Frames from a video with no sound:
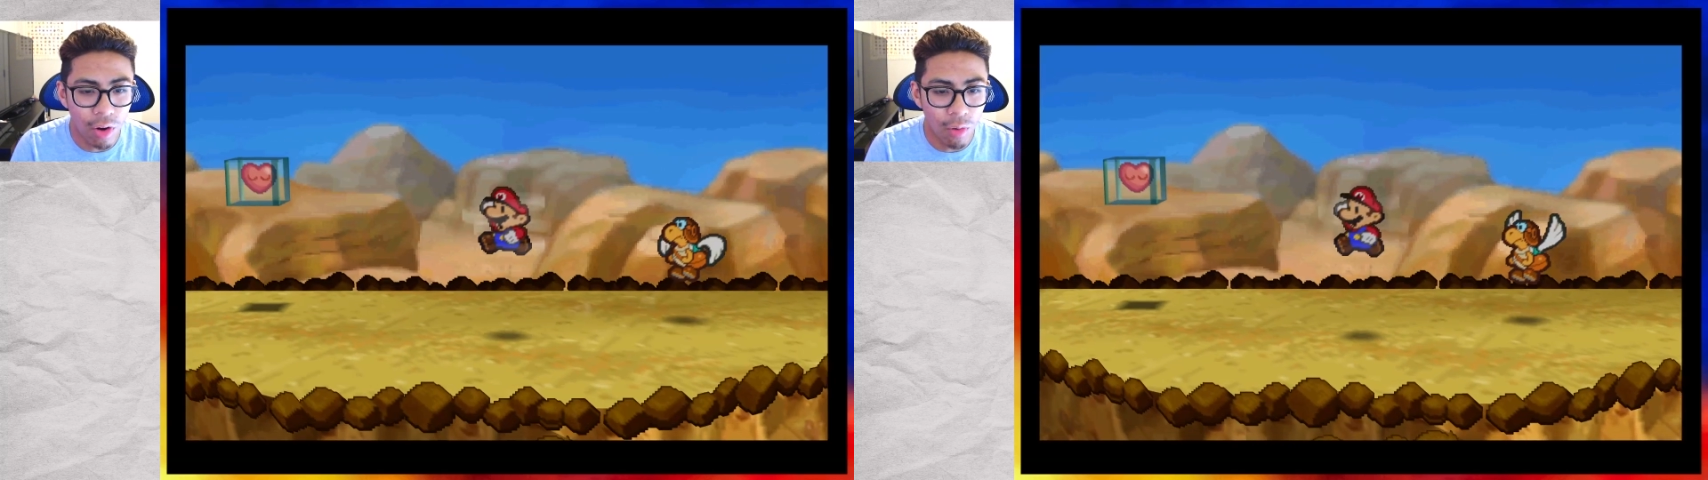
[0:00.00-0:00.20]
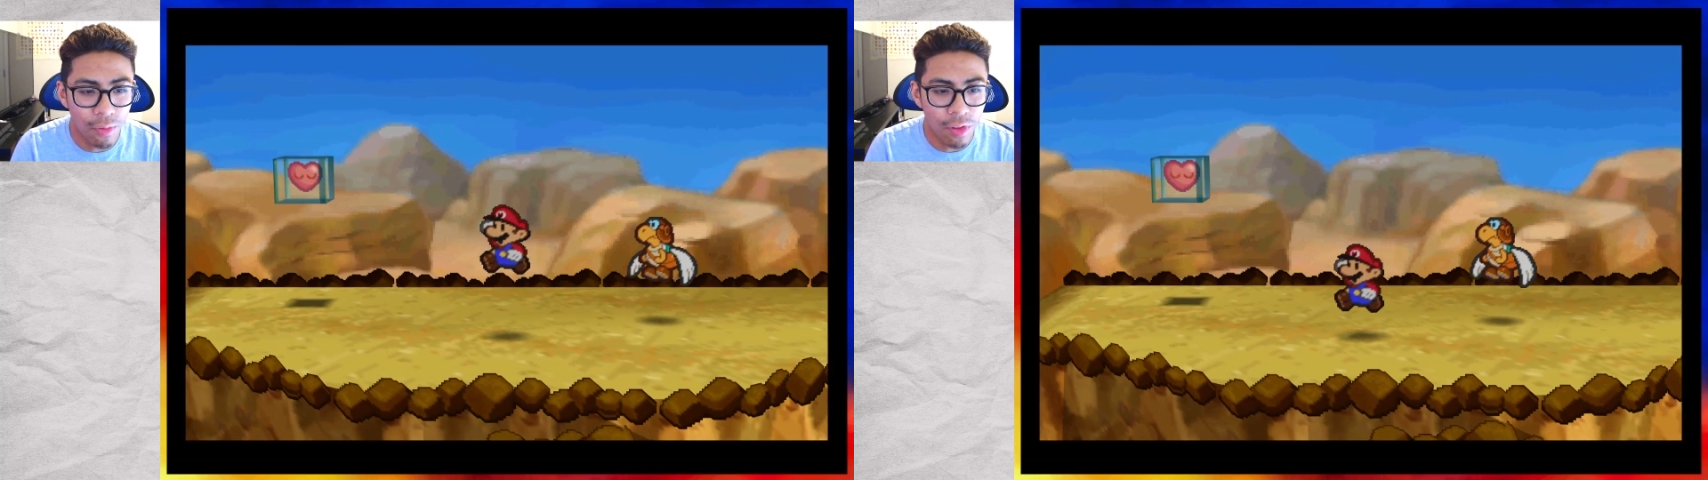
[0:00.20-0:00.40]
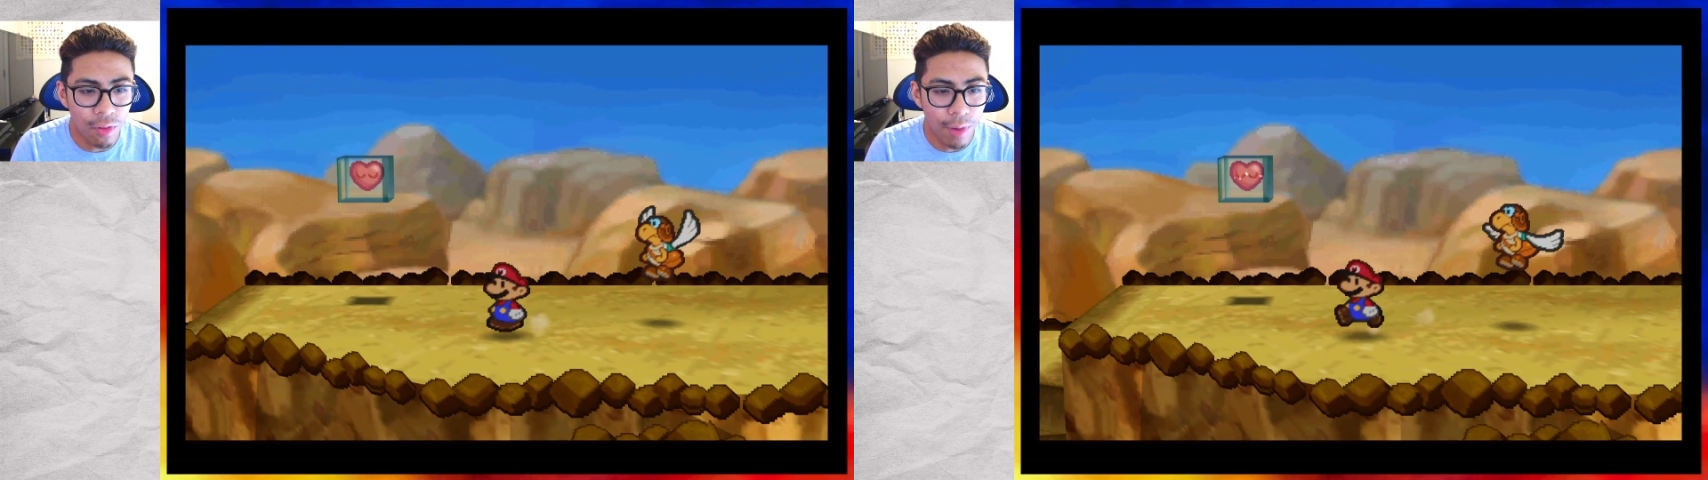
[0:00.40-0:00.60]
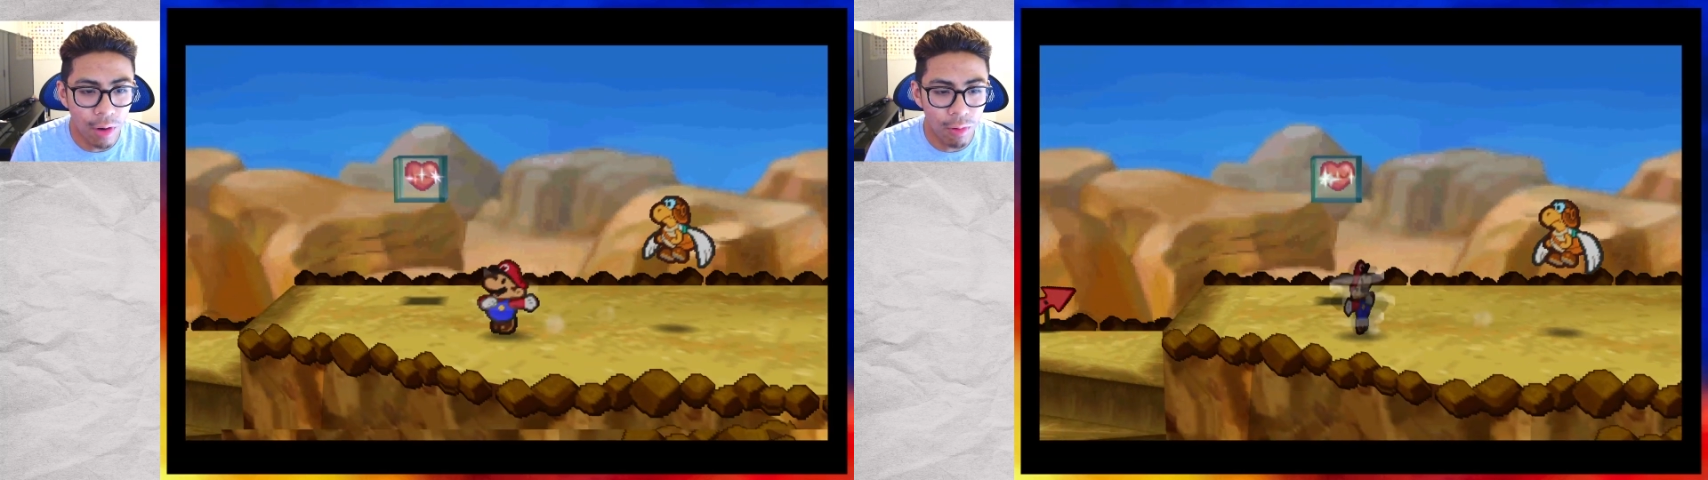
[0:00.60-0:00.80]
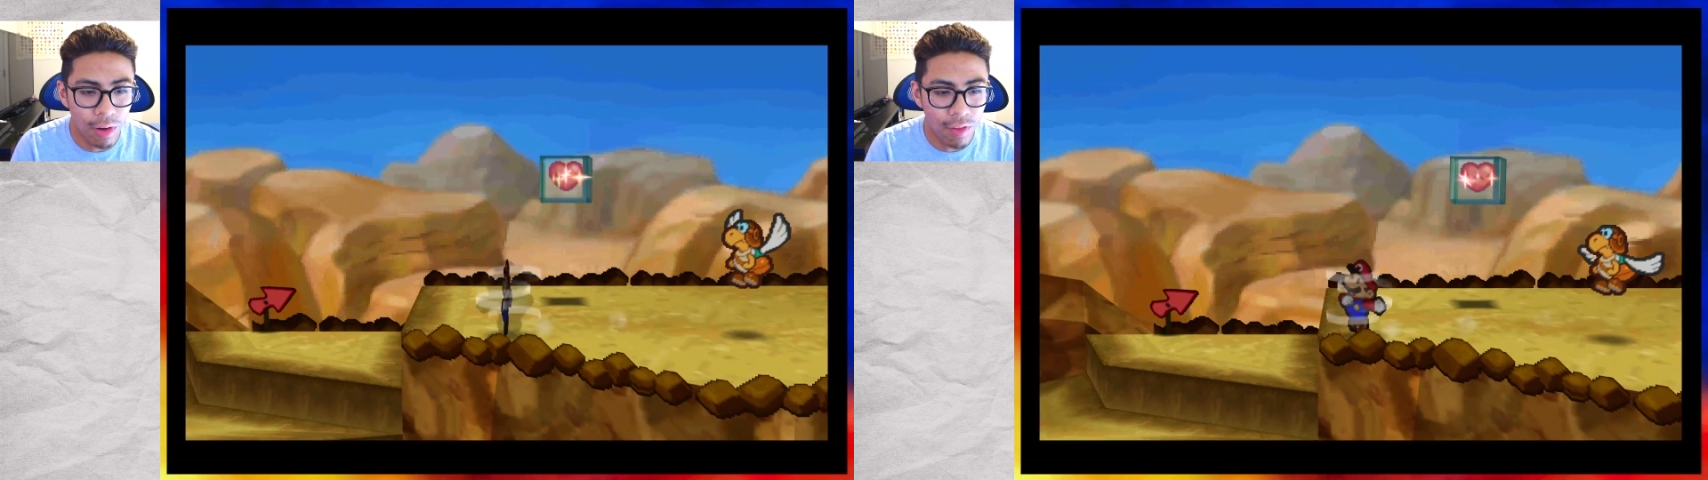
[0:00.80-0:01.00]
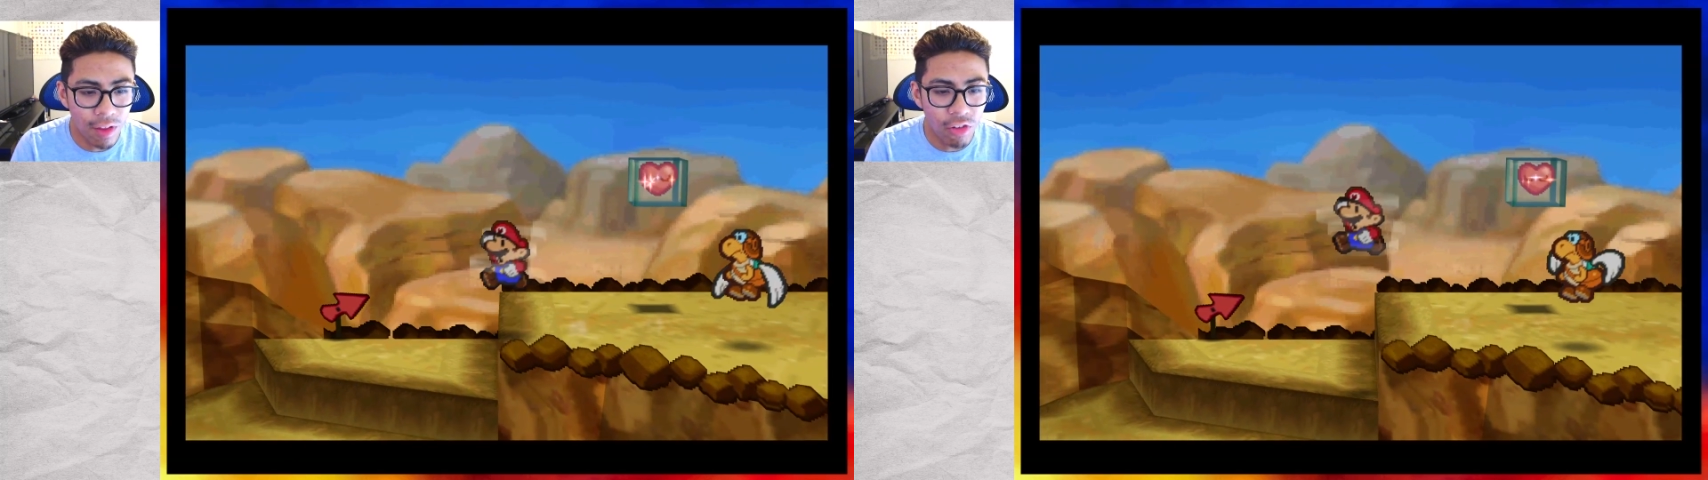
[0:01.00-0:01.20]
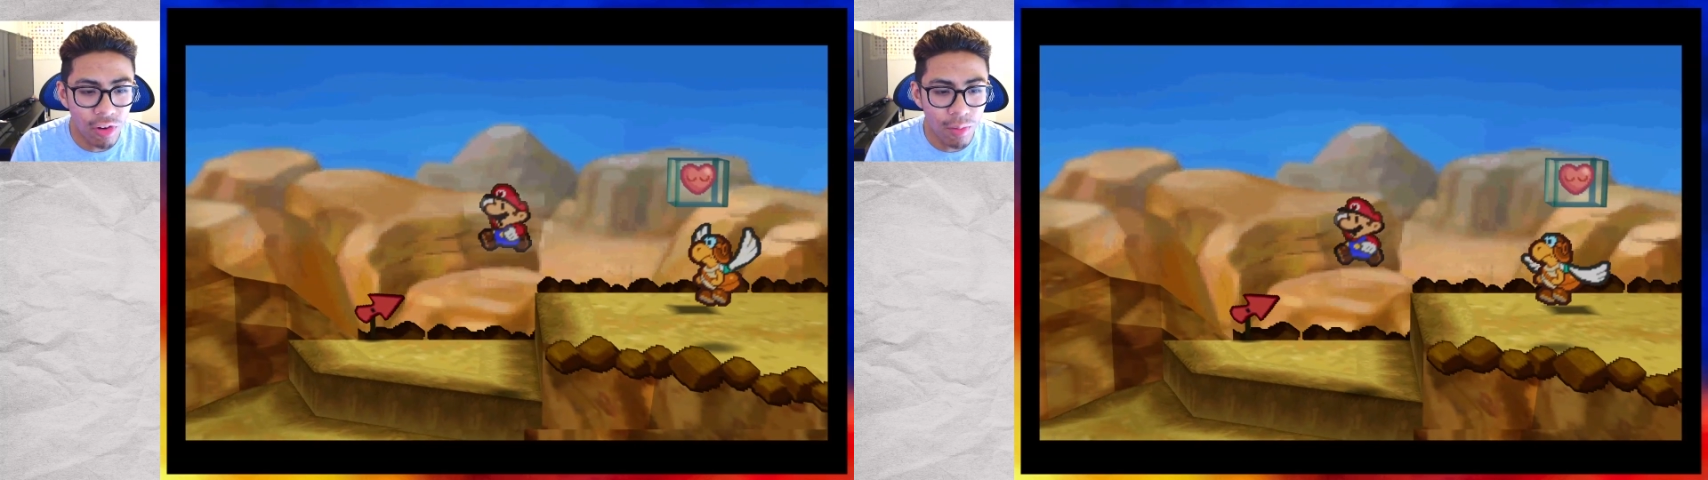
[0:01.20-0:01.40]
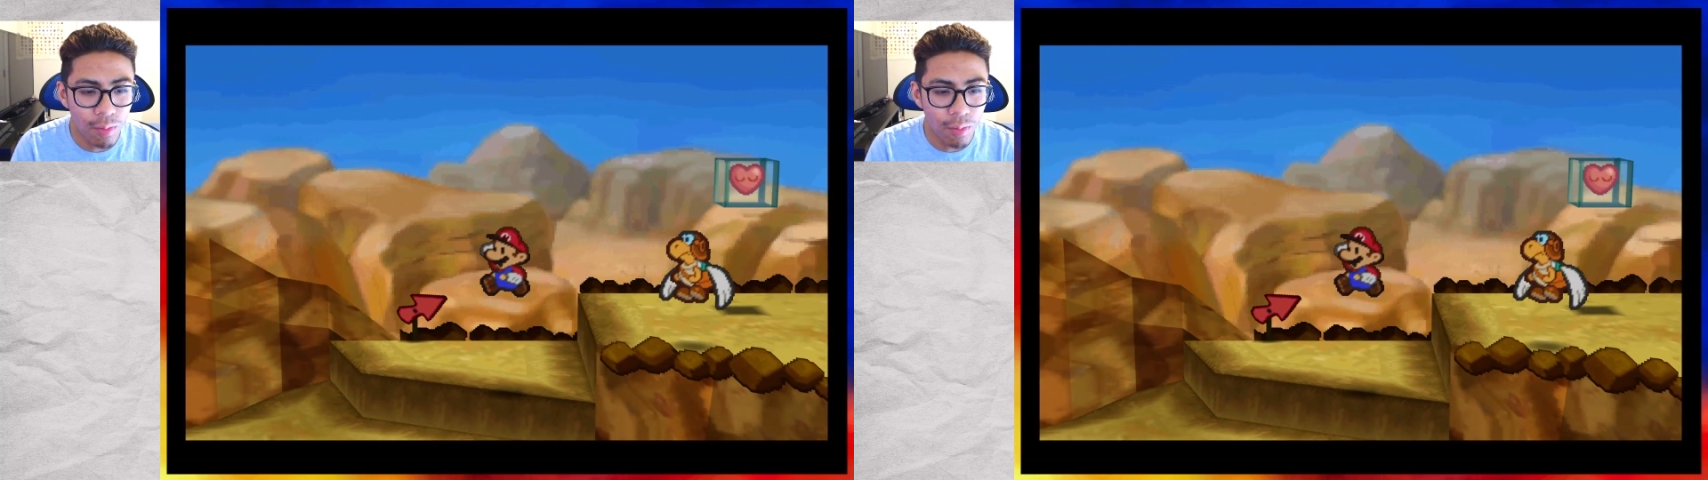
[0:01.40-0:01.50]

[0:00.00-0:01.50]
over to the Mount Rug station.